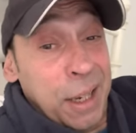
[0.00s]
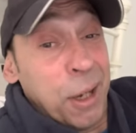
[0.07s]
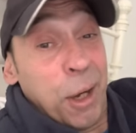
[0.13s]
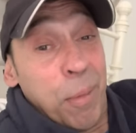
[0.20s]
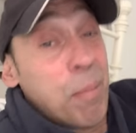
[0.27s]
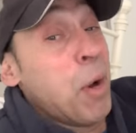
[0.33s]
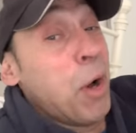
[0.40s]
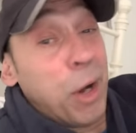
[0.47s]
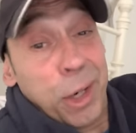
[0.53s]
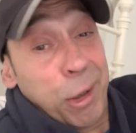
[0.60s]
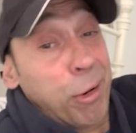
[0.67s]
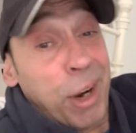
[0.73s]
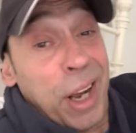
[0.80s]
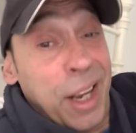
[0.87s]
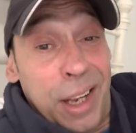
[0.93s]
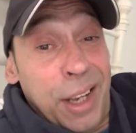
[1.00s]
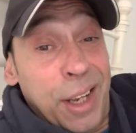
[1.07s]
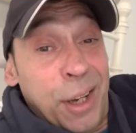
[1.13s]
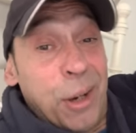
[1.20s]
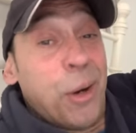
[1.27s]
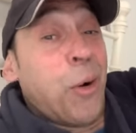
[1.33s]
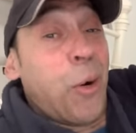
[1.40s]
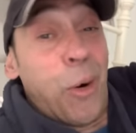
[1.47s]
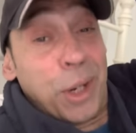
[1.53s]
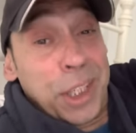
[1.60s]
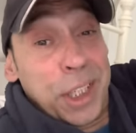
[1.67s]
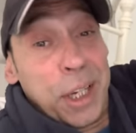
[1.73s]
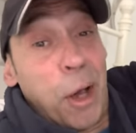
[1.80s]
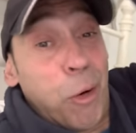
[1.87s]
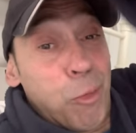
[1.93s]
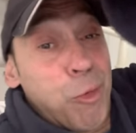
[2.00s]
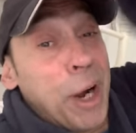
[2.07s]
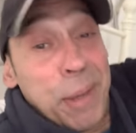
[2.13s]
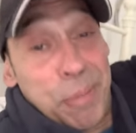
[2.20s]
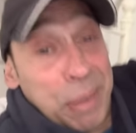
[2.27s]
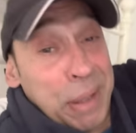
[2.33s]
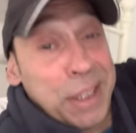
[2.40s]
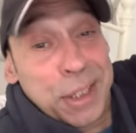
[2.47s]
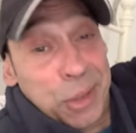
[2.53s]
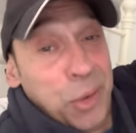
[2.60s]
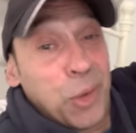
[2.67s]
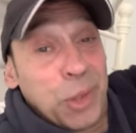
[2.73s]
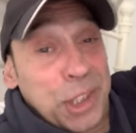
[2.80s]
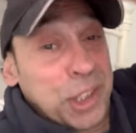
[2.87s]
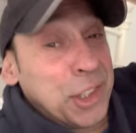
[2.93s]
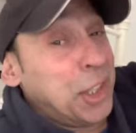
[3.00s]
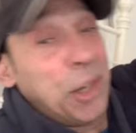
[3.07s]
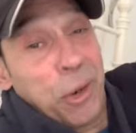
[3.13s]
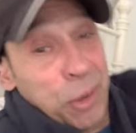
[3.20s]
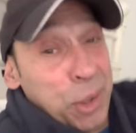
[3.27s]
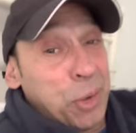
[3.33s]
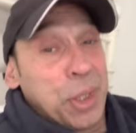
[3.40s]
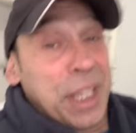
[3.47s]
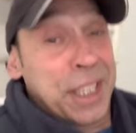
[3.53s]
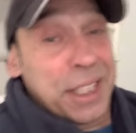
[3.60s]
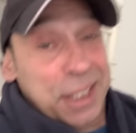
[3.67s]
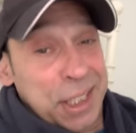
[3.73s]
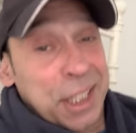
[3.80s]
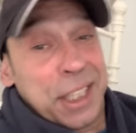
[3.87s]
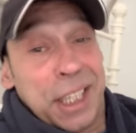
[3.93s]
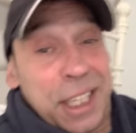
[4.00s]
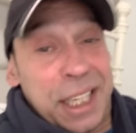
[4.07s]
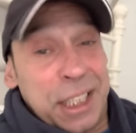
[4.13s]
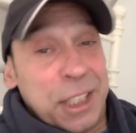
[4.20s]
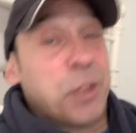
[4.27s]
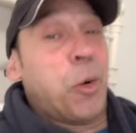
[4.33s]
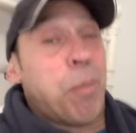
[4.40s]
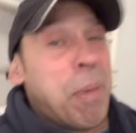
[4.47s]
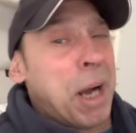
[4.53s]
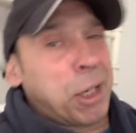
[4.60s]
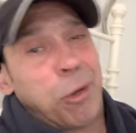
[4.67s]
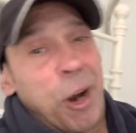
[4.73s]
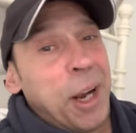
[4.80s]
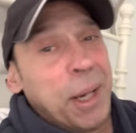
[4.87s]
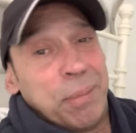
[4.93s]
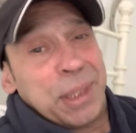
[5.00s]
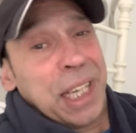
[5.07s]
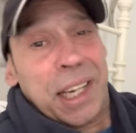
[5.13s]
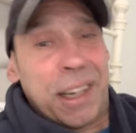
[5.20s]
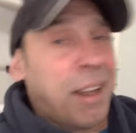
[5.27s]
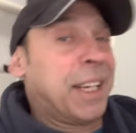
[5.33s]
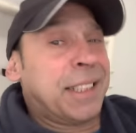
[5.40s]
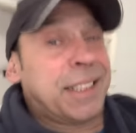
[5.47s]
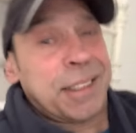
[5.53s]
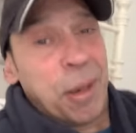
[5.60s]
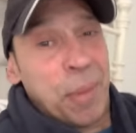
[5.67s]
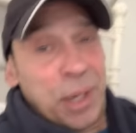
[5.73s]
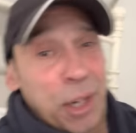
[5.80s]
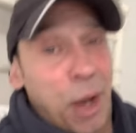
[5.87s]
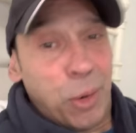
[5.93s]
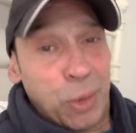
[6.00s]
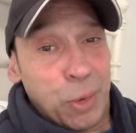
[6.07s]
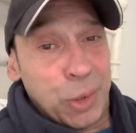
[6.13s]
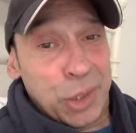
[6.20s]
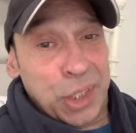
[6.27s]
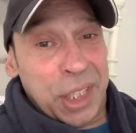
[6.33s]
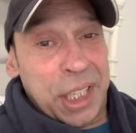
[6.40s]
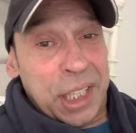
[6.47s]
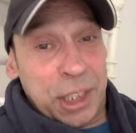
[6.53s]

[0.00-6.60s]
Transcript: murderer, or, you know, rapist or serial this, and my crimes ain't like some of those.